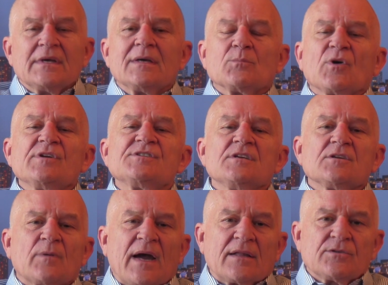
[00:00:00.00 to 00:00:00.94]
Embracing
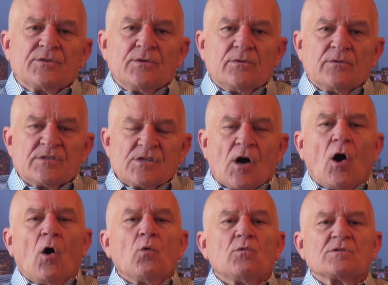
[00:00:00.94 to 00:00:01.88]
gratitude is
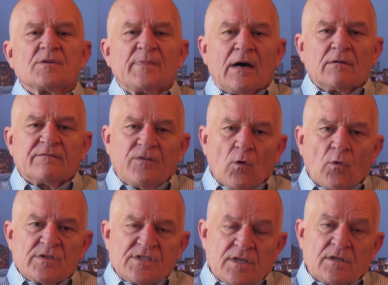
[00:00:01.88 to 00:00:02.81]
always about
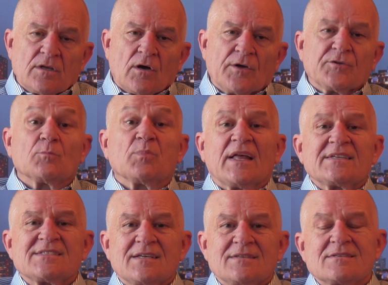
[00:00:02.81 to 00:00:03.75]
focusing on your
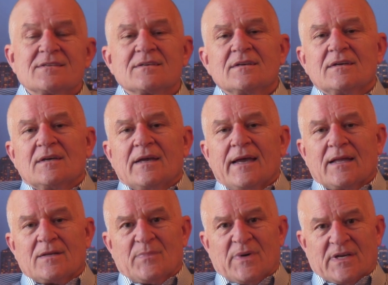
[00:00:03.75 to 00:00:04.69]
blessings
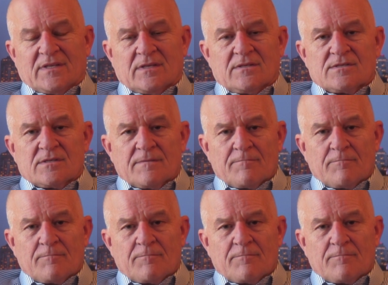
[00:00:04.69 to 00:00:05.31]
and abundance.